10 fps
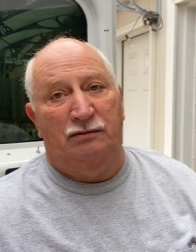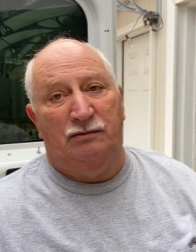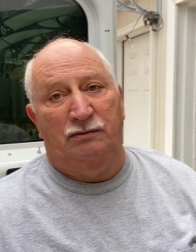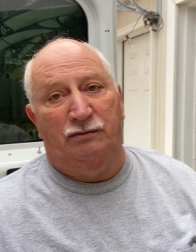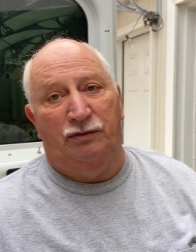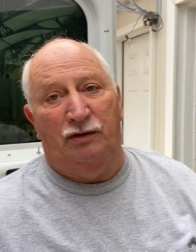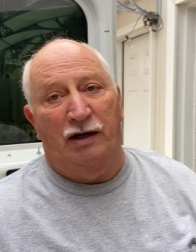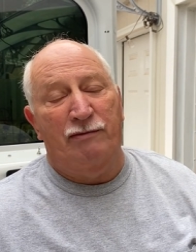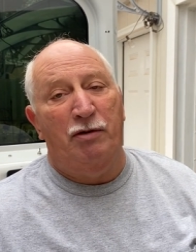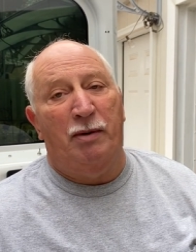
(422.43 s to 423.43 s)
for
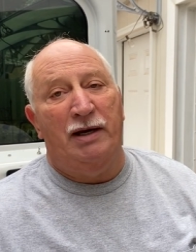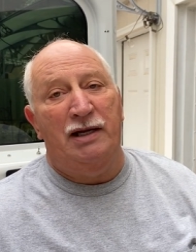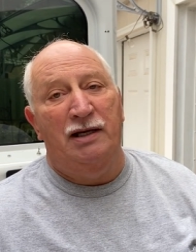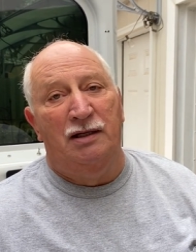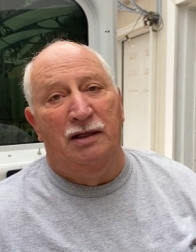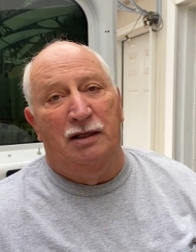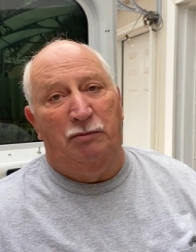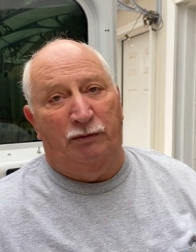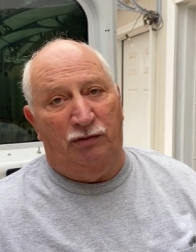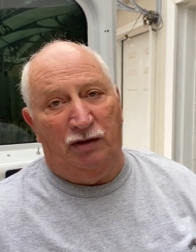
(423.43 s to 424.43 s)
everybody,
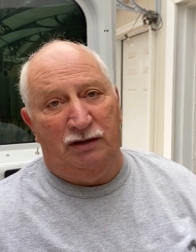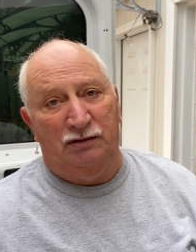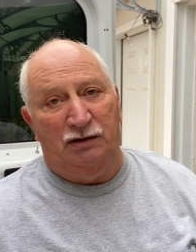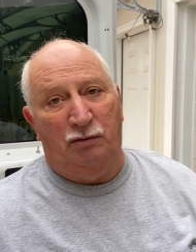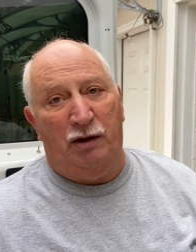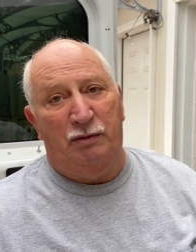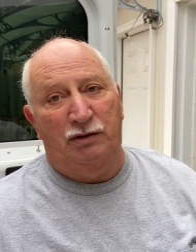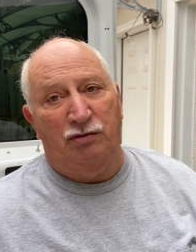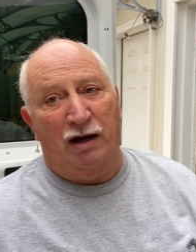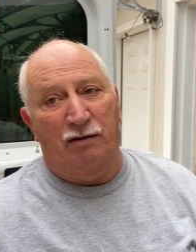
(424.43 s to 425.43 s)
but for us and the way we
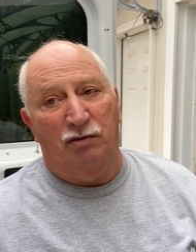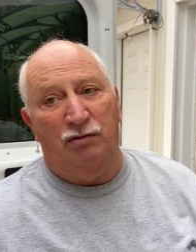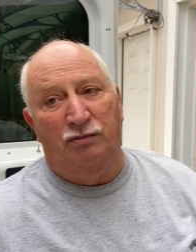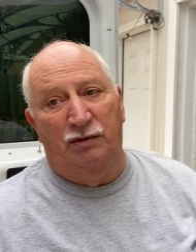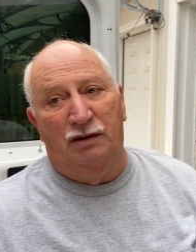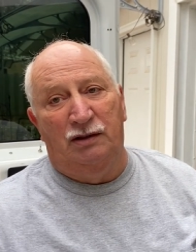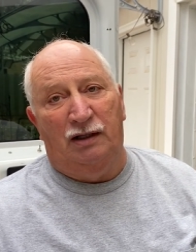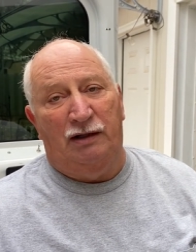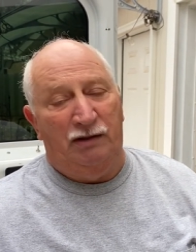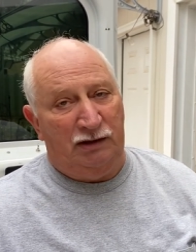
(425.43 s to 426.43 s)
travel,
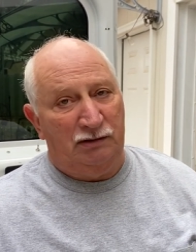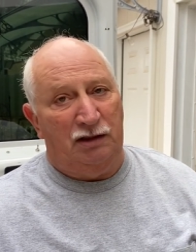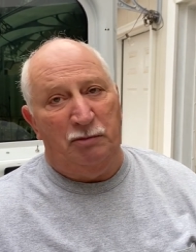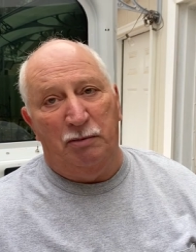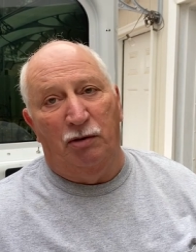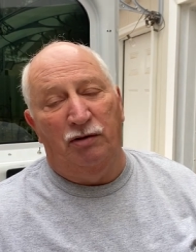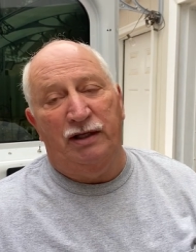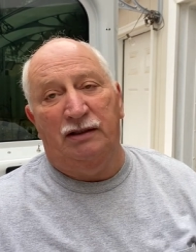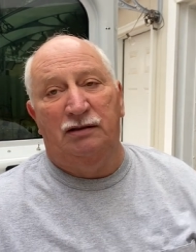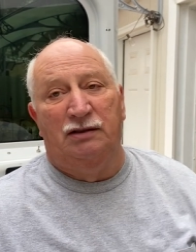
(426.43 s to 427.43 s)
I think it's going to be
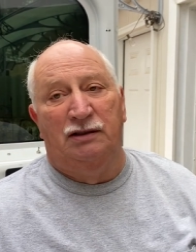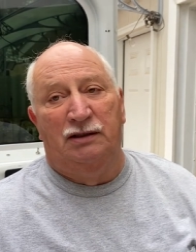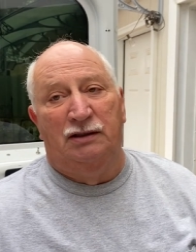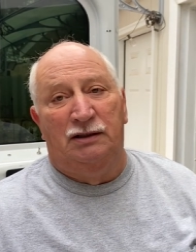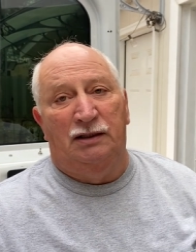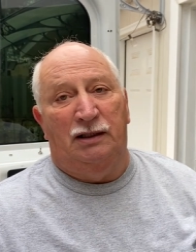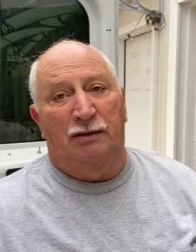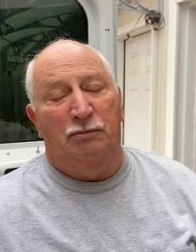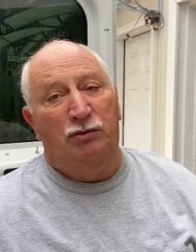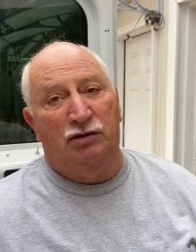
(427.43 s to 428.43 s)
brilliant.
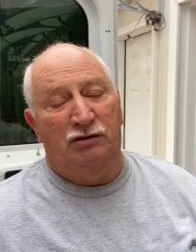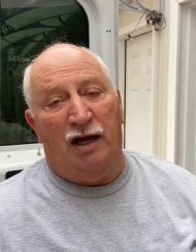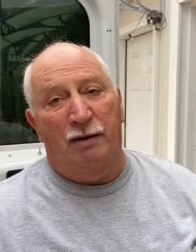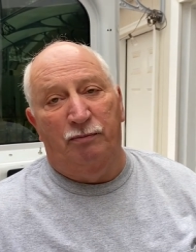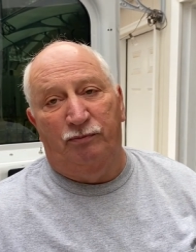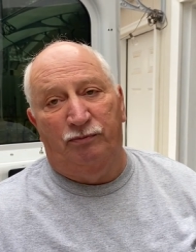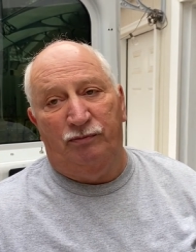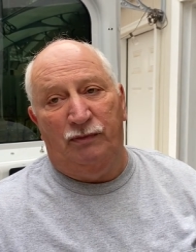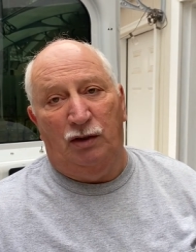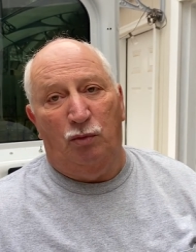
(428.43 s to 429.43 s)
Most of the time,
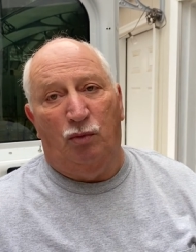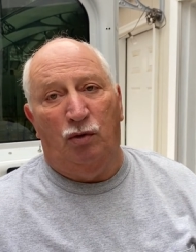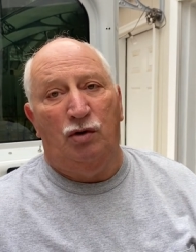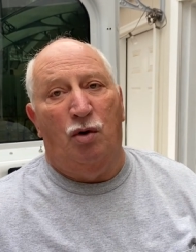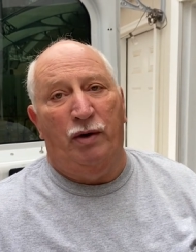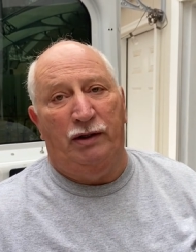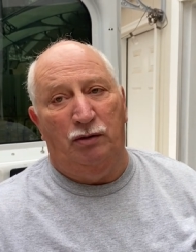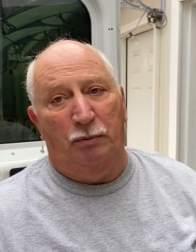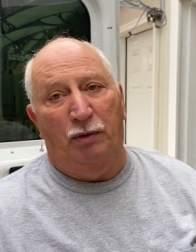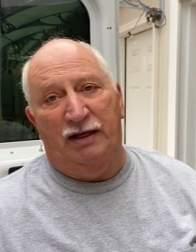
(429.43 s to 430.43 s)
we're going to
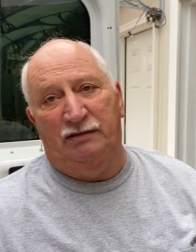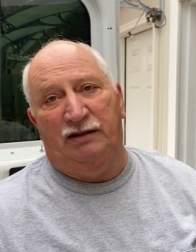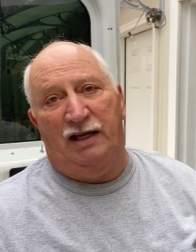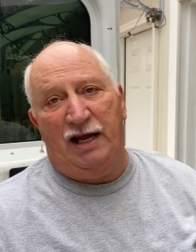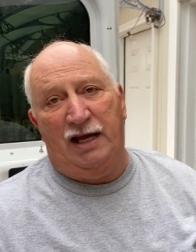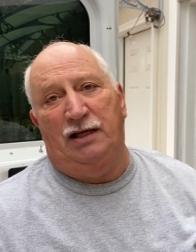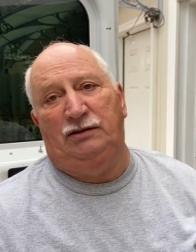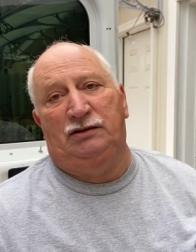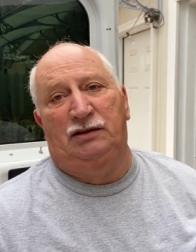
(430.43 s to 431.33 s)
a place that has